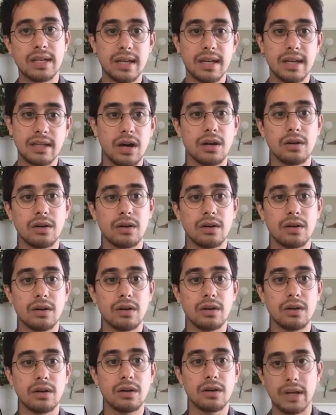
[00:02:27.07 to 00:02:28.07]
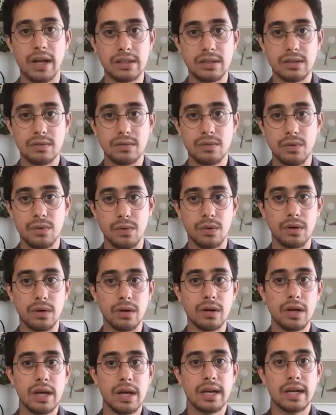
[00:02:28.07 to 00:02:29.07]
like Docker and Kubernetes
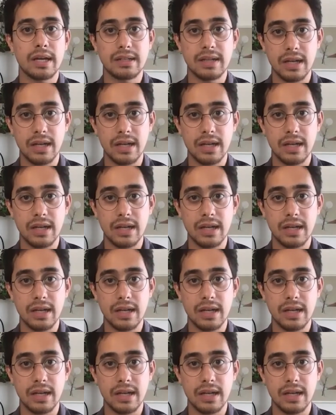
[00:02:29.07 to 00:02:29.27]
for